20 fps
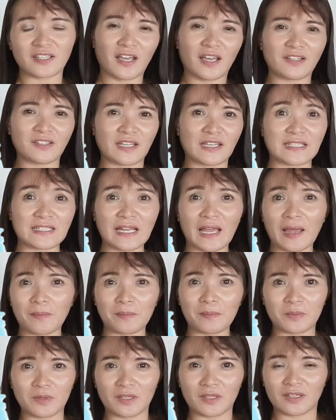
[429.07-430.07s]
as a
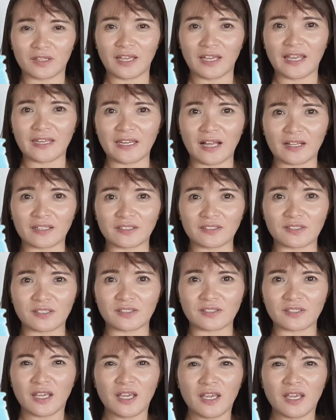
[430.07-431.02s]
sample analysis.